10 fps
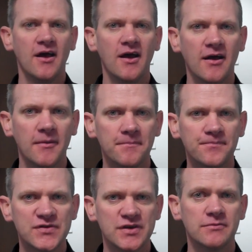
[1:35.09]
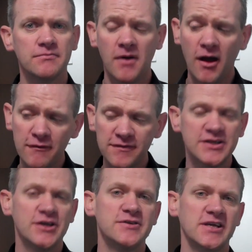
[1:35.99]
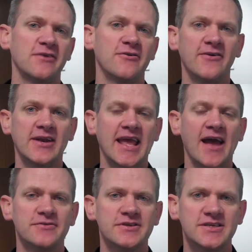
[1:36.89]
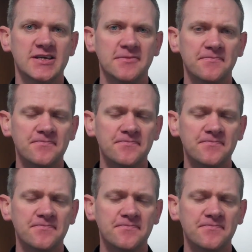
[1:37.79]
to hopefully choose a career in accountancy,